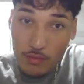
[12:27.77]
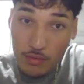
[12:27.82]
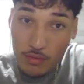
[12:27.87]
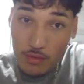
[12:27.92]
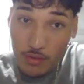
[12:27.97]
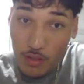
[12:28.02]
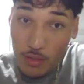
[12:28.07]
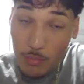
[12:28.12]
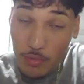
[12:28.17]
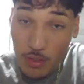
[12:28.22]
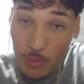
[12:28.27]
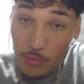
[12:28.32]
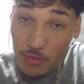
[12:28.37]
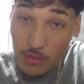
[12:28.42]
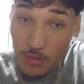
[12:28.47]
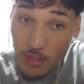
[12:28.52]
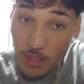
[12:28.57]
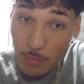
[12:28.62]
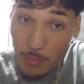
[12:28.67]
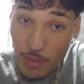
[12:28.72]
So I mean, it
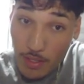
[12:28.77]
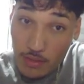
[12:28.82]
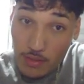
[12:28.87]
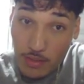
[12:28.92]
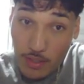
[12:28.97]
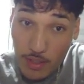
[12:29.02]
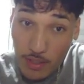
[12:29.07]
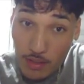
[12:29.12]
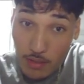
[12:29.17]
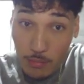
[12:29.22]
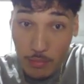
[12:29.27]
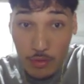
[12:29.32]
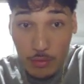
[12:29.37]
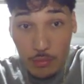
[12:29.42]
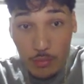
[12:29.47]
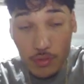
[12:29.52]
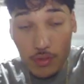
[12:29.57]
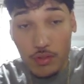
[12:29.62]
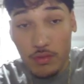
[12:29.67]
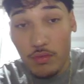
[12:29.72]
wasn't that bad today. I mean,
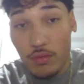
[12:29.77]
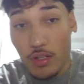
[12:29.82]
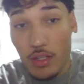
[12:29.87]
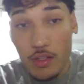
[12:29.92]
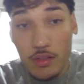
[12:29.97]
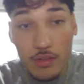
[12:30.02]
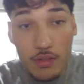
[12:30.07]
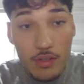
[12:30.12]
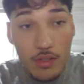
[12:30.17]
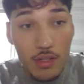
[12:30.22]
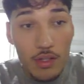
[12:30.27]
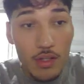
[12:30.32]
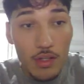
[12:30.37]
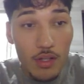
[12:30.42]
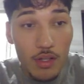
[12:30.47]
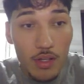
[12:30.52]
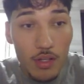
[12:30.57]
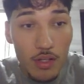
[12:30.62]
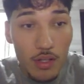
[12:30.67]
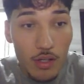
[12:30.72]
we just flushed.
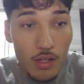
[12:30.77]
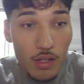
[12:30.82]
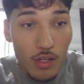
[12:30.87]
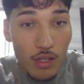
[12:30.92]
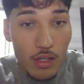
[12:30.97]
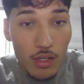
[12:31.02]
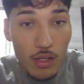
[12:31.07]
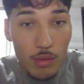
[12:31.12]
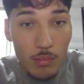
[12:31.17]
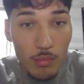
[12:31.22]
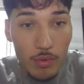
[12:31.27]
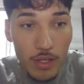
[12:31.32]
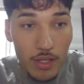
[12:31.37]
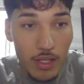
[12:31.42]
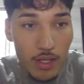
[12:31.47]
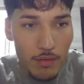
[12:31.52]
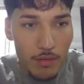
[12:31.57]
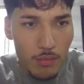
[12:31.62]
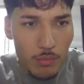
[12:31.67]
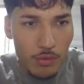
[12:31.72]
Break
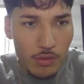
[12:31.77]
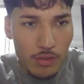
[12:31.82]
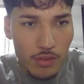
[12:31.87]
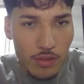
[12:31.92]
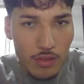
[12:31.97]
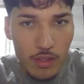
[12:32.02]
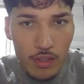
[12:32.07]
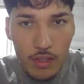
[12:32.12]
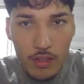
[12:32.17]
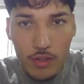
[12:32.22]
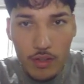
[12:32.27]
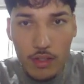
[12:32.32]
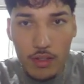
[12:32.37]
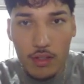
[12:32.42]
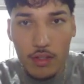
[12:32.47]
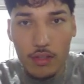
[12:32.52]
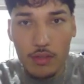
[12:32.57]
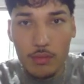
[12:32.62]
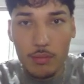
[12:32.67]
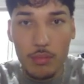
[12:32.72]
even was here at
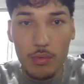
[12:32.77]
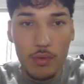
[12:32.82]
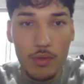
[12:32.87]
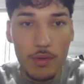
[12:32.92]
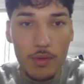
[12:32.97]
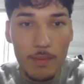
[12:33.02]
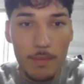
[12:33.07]
this point.